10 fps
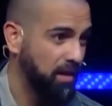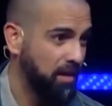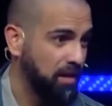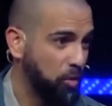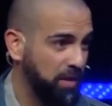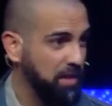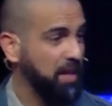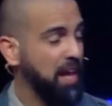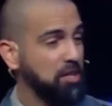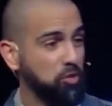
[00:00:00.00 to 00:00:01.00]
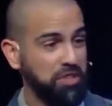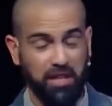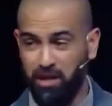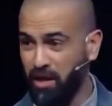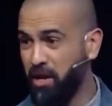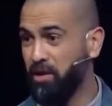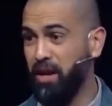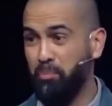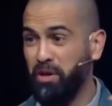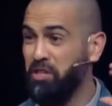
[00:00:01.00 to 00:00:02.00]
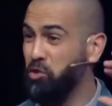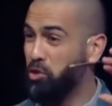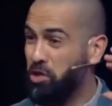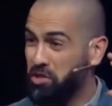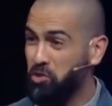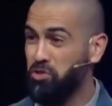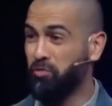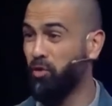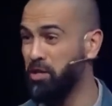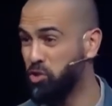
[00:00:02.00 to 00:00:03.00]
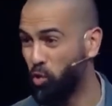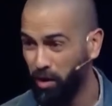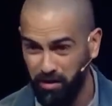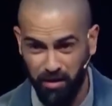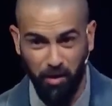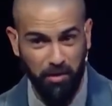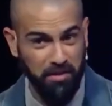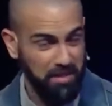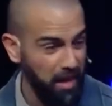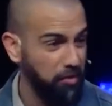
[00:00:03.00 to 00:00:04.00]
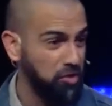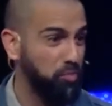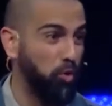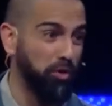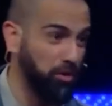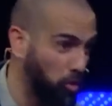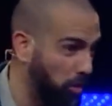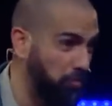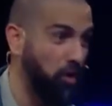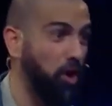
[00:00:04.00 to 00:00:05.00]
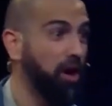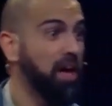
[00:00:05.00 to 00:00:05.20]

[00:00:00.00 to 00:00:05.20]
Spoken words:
You know, when the angel declared, I bring to you good news of great joy, you know, the Savior is born, the Lord of all.